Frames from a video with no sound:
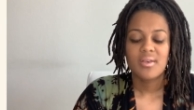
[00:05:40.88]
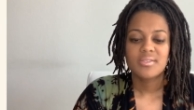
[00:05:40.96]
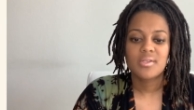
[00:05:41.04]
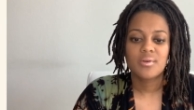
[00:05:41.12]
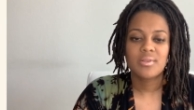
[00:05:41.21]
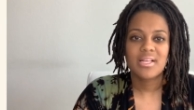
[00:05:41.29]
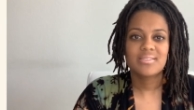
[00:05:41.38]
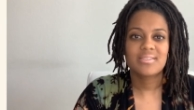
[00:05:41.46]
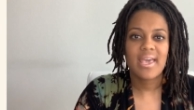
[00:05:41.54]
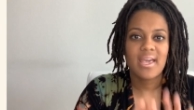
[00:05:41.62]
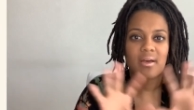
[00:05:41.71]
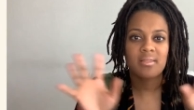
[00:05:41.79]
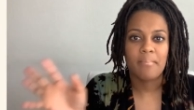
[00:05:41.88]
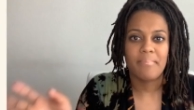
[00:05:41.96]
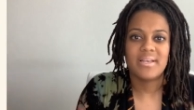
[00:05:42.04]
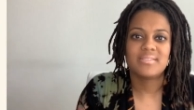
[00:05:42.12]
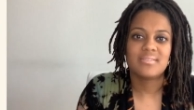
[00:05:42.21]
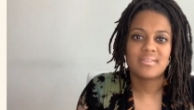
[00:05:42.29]
So let's take the
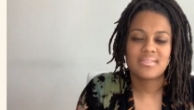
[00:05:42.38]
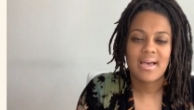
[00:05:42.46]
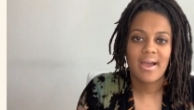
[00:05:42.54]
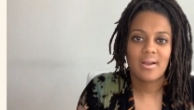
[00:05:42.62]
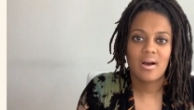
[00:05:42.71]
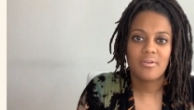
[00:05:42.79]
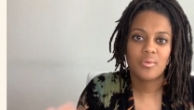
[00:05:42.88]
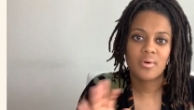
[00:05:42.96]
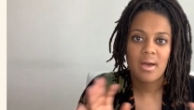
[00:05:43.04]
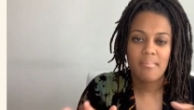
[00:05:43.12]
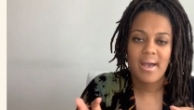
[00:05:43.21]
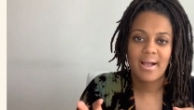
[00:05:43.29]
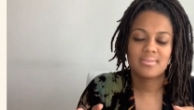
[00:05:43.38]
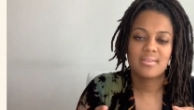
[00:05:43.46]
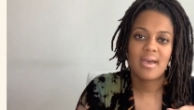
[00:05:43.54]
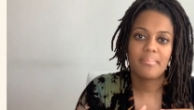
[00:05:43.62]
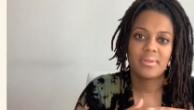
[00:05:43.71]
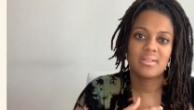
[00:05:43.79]
business side off. We'll come back to
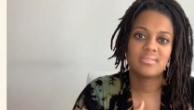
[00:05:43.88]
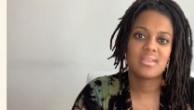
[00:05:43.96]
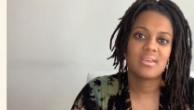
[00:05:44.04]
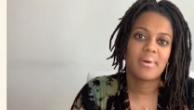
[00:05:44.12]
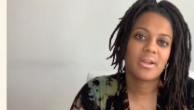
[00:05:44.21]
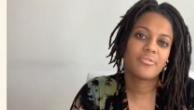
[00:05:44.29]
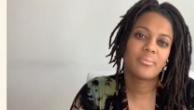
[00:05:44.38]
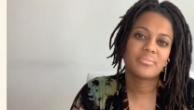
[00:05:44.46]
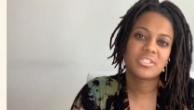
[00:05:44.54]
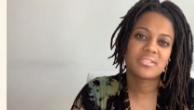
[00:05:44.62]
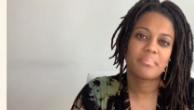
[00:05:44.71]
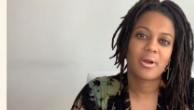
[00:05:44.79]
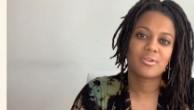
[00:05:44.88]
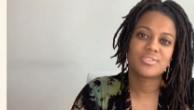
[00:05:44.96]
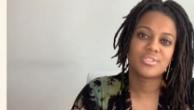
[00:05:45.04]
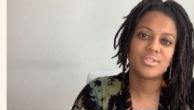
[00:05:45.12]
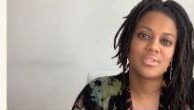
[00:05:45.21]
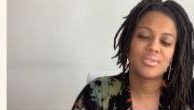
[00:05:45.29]
that, but let's think about it from just a
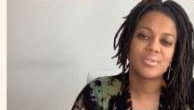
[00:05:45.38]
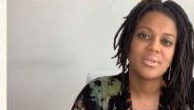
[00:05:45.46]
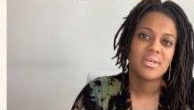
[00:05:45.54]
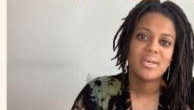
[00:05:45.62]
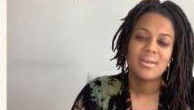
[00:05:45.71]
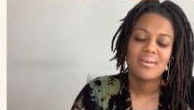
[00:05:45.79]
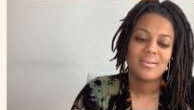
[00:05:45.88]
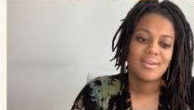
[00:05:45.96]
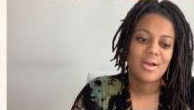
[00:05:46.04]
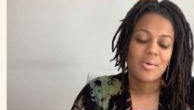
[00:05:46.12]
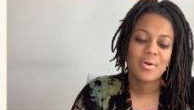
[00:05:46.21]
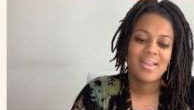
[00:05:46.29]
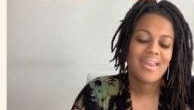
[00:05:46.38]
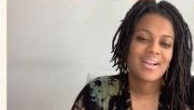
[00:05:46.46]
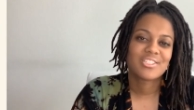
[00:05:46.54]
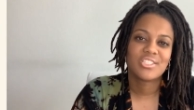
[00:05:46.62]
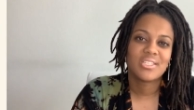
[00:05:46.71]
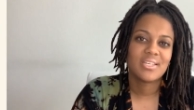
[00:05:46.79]
personal,
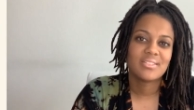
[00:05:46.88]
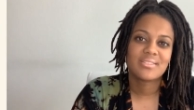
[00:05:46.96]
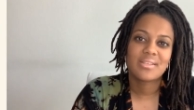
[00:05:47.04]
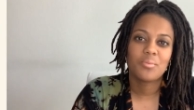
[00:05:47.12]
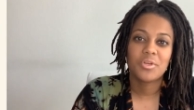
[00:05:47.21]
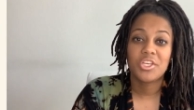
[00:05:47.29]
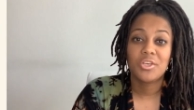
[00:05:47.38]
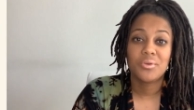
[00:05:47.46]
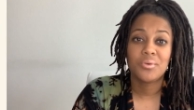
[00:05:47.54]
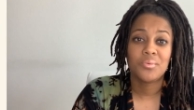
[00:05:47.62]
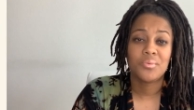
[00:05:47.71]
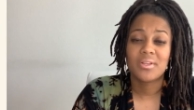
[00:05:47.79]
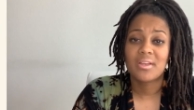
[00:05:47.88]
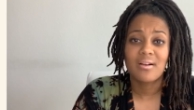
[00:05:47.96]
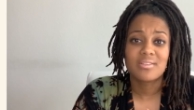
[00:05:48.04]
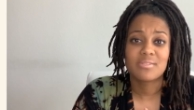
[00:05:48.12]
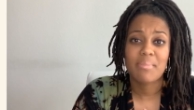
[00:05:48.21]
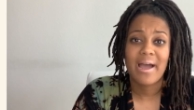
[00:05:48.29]
connection, someone you really are
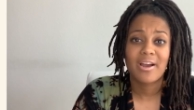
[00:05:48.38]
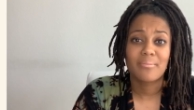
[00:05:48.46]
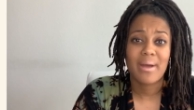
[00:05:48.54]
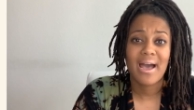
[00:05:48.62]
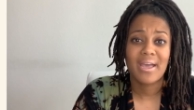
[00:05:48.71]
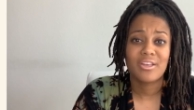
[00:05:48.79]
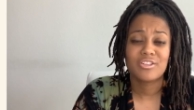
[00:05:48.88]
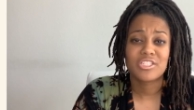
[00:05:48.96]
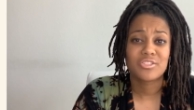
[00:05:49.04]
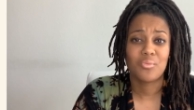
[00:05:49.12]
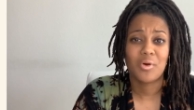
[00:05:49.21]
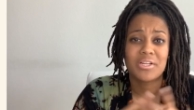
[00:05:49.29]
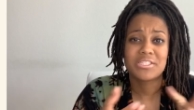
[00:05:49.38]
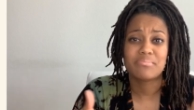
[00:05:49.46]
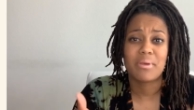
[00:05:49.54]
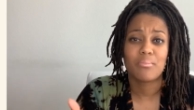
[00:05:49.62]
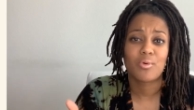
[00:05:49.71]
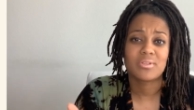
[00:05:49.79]
inspired by and you just want to
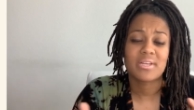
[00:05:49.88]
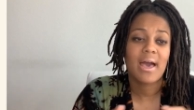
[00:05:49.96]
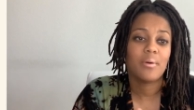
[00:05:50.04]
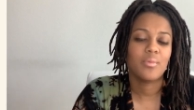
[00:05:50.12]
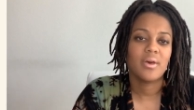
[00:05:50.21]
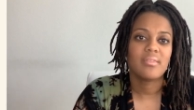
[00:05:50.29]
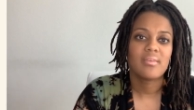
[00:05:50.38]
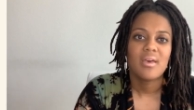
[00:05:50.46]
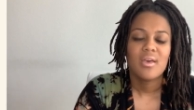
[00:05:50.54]
spend more time with.